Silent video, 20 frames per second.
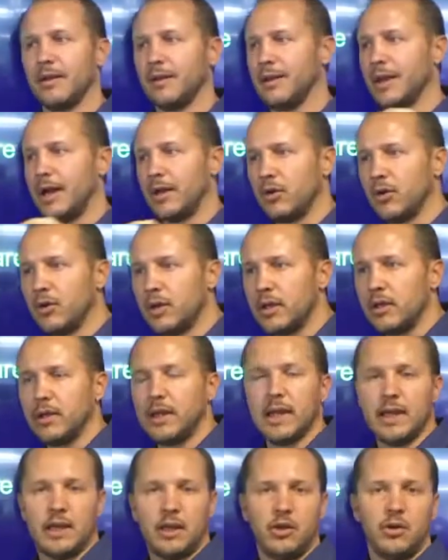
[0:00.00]
not only
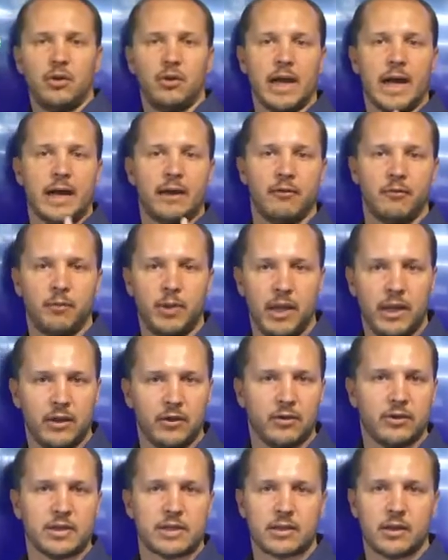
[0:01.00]
getting you out of pain
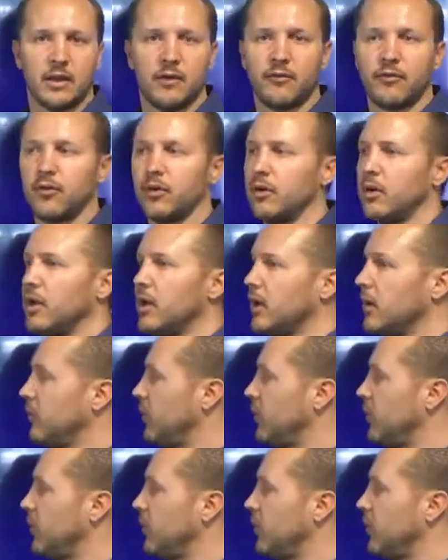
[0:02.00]
or discomfort,